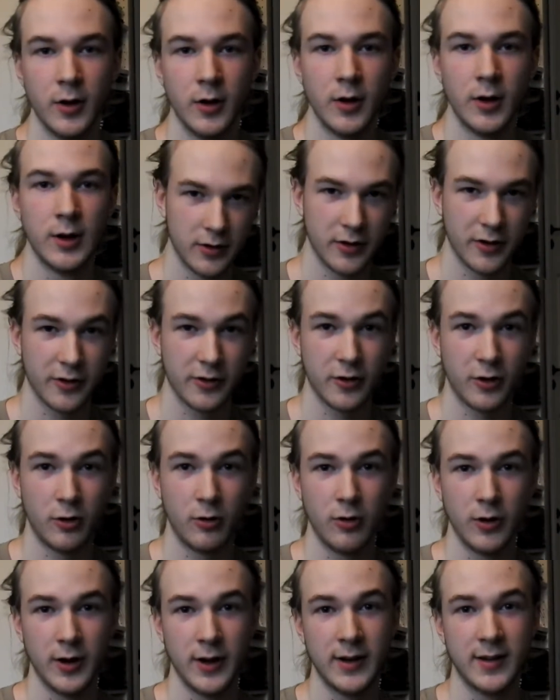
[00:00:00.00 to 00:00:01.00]

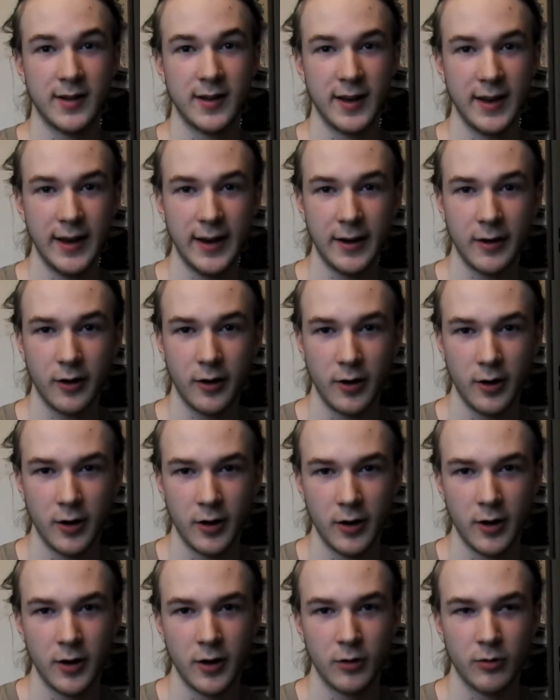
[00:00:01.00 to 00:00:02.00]
So it's here
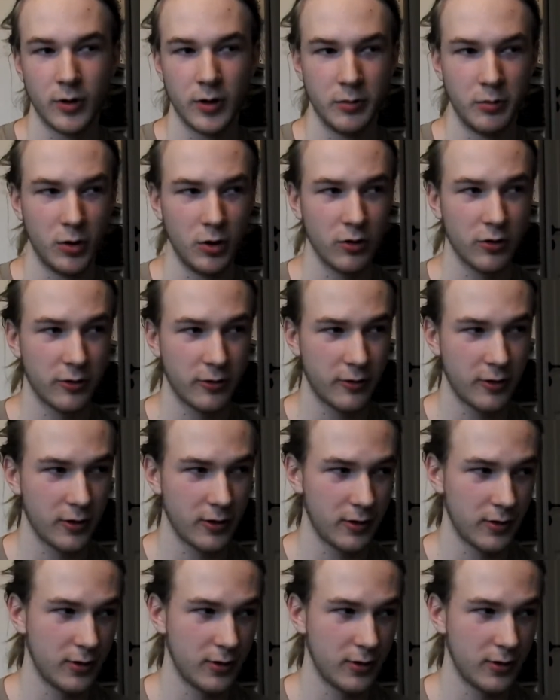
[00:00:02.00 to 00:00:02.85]
where most